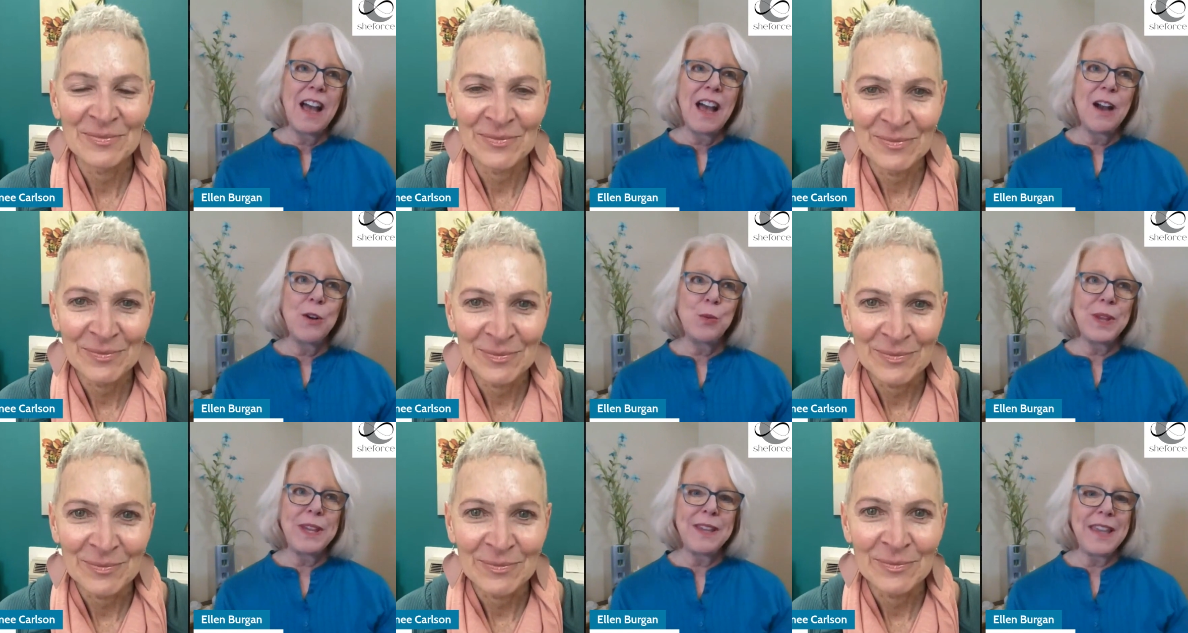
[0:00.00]
Speaker 1: how
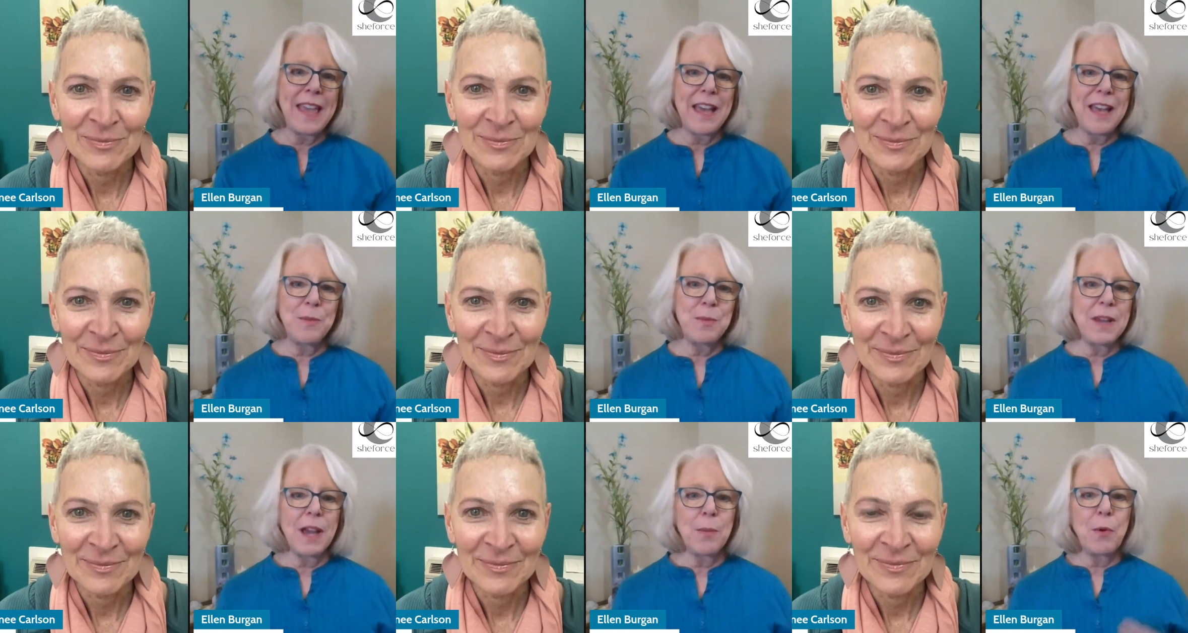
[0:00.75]
we can
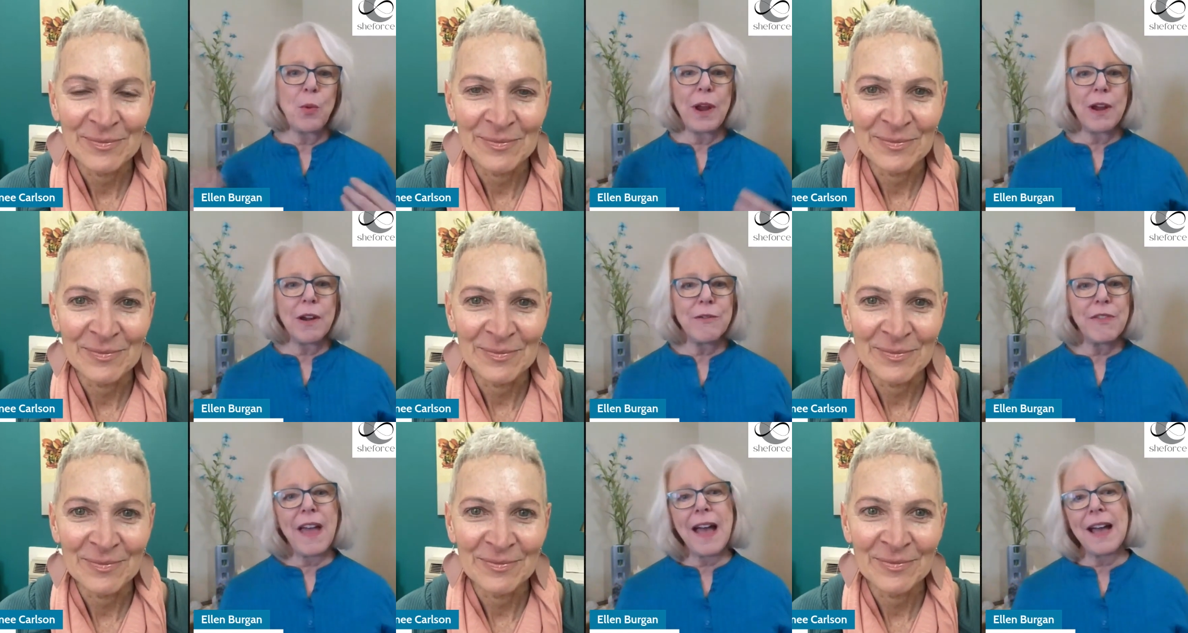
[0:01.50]
become aware
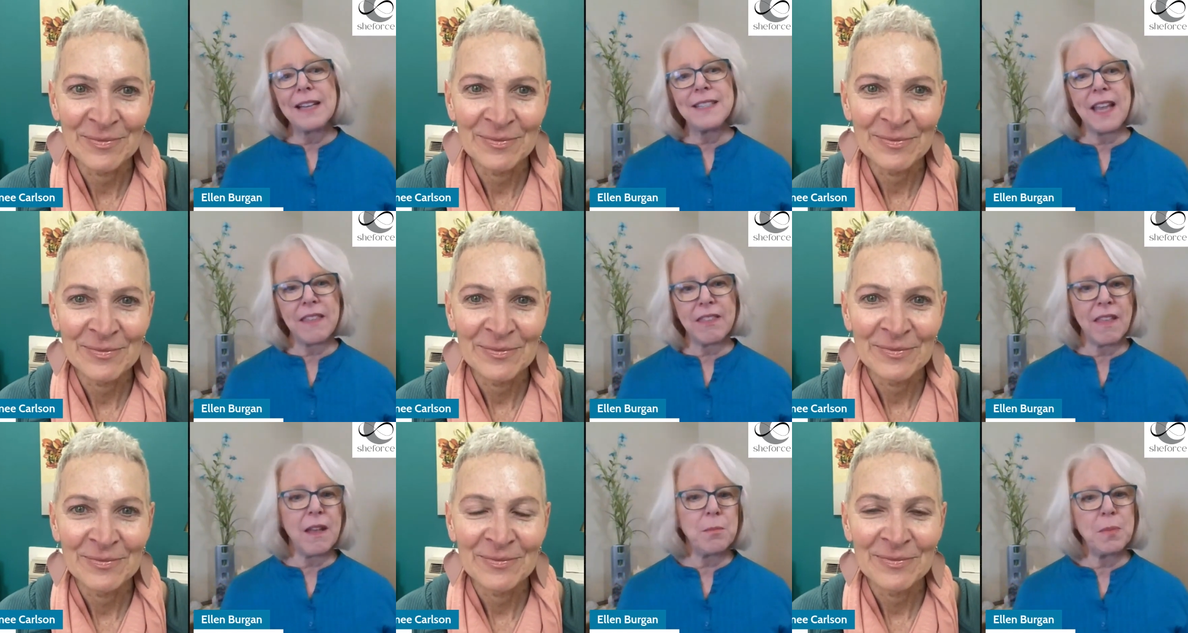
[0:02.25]
of that and
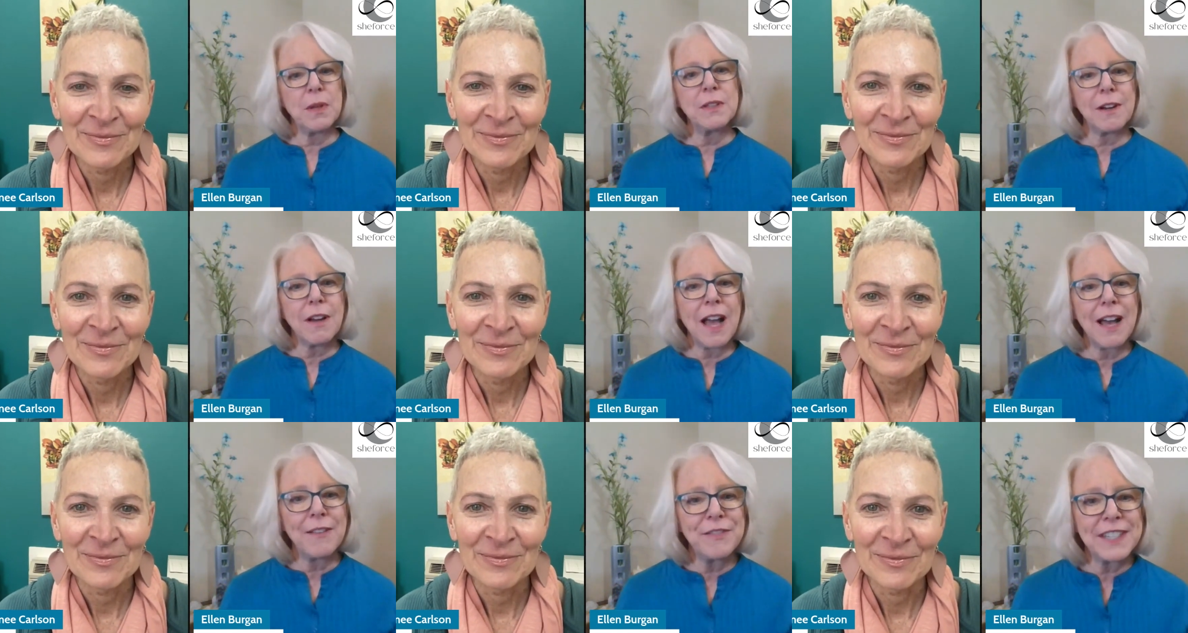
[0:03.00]
then build our
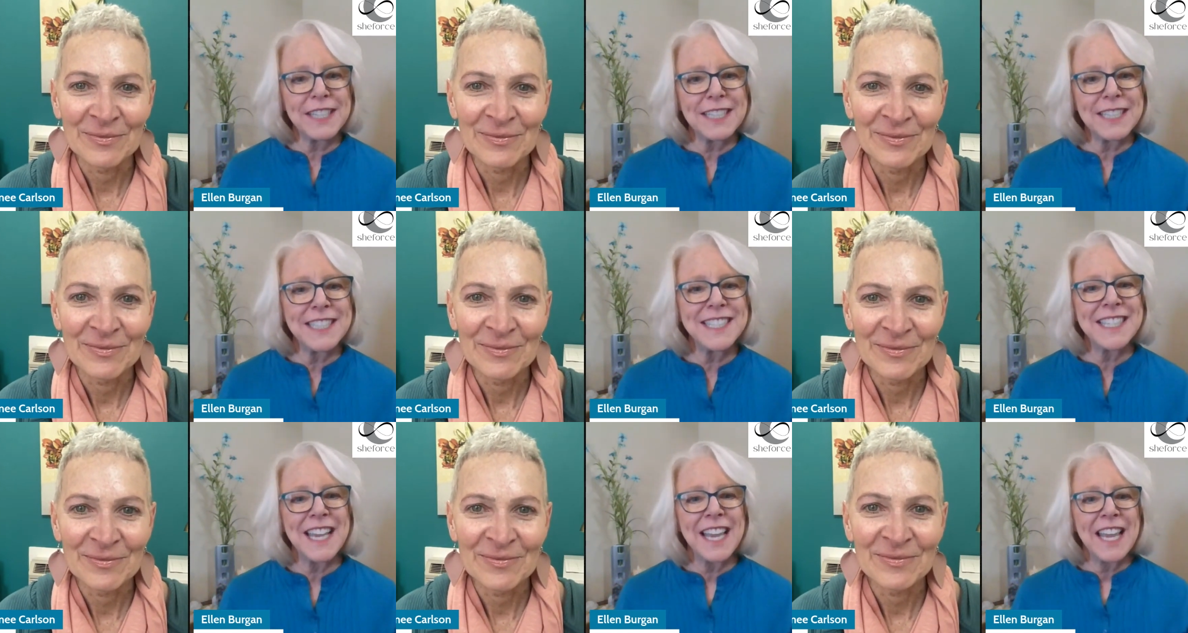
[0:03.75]
confidence,